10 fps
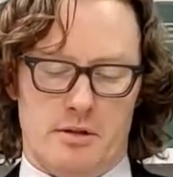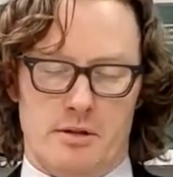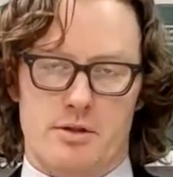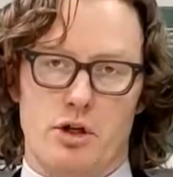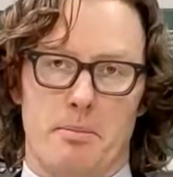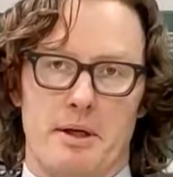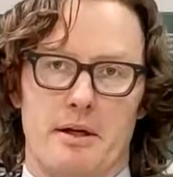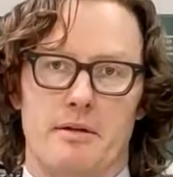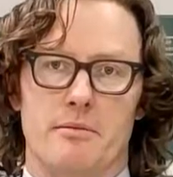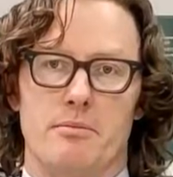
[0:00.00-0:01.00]
topic,
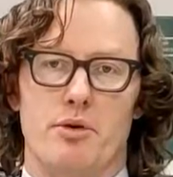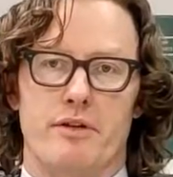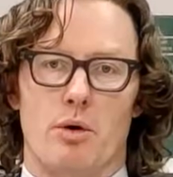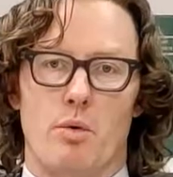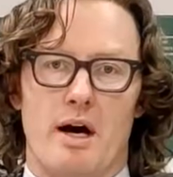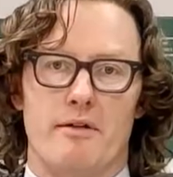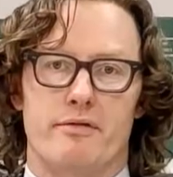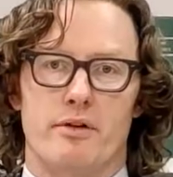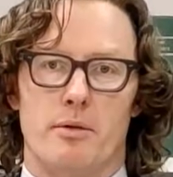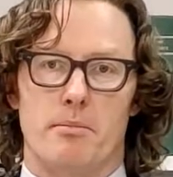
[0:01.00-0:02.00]
moving away
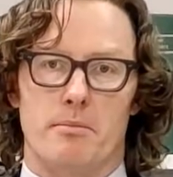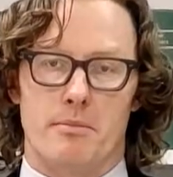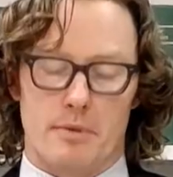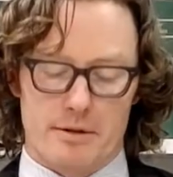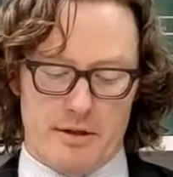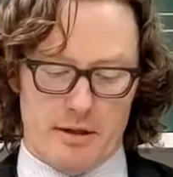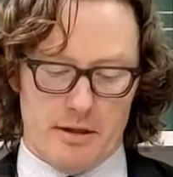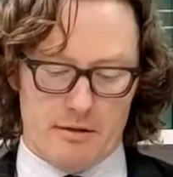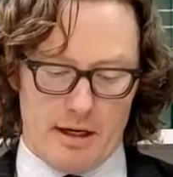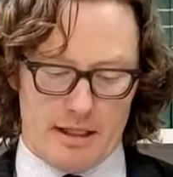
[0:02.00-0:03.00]
from the
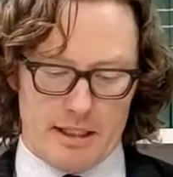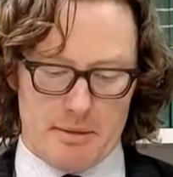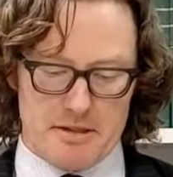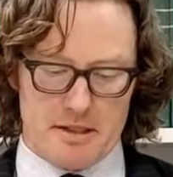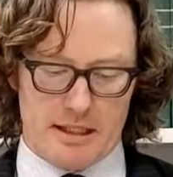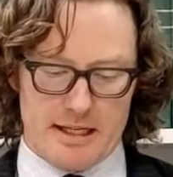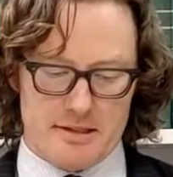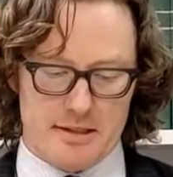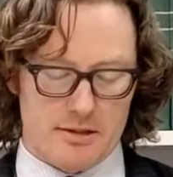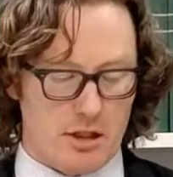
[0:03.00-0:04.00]
academic
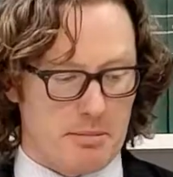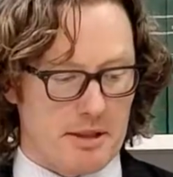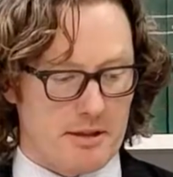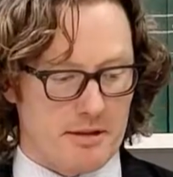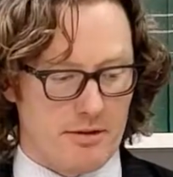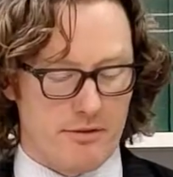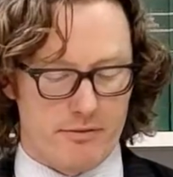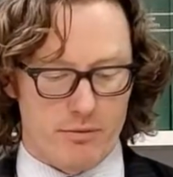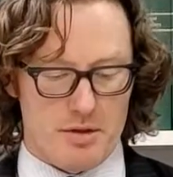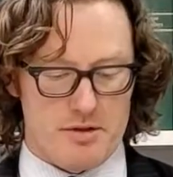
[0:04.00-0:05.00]
scholastic topic of
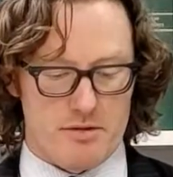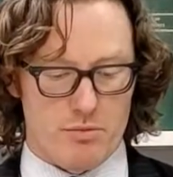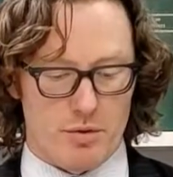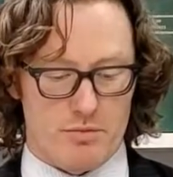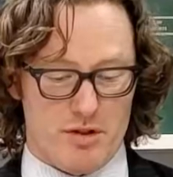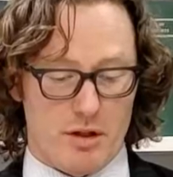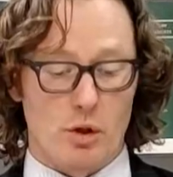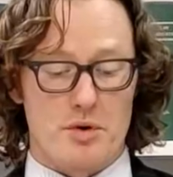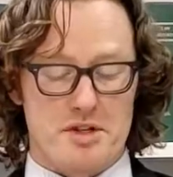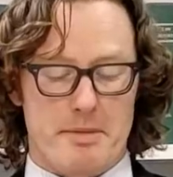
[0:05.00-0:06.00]
what the law
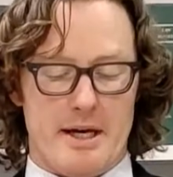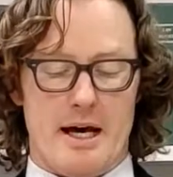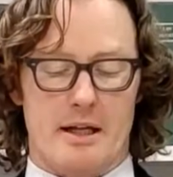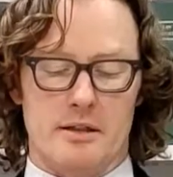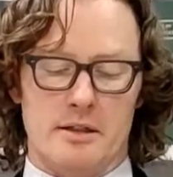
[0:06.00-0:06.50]
is about.